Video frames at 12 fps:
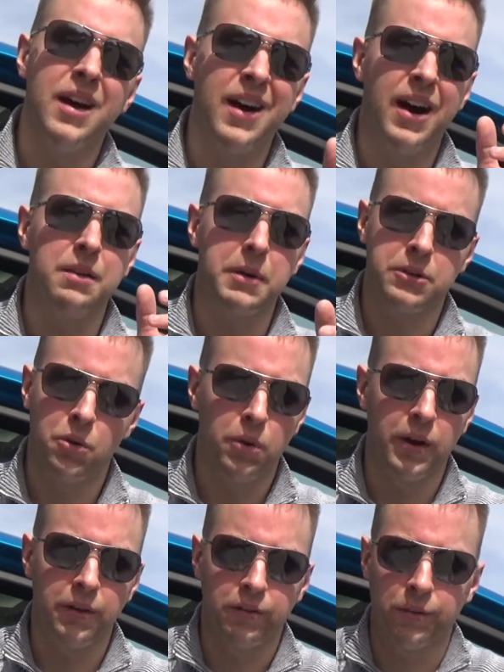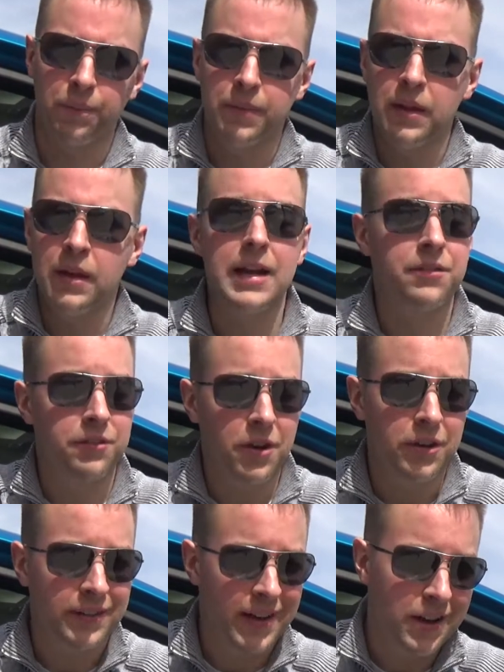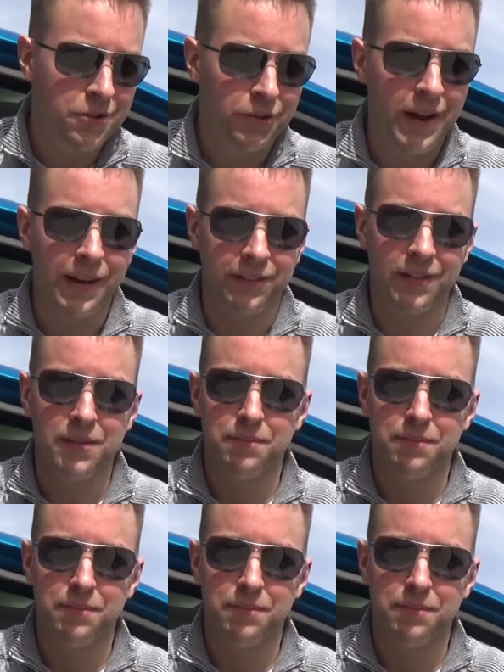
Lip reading: on my Taurus. In stark contrast,